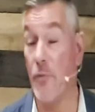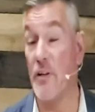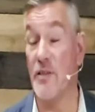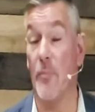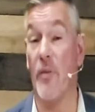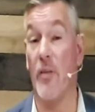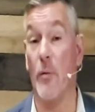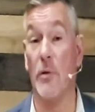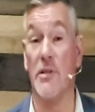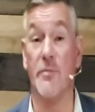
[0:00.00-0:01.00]
hopefully
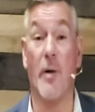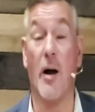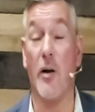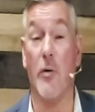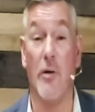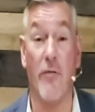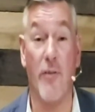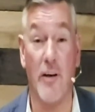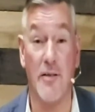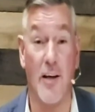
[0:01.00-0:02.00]
something that will inspire you
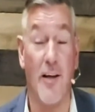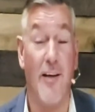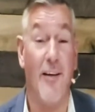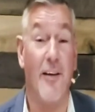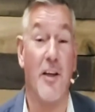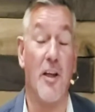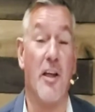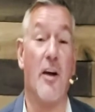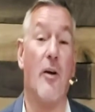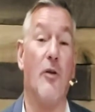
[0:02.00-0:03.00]
enough that
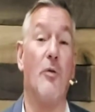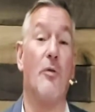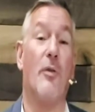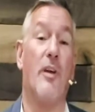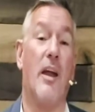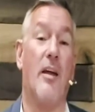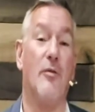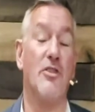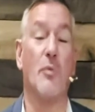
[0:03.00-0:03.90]
can carry you through the day.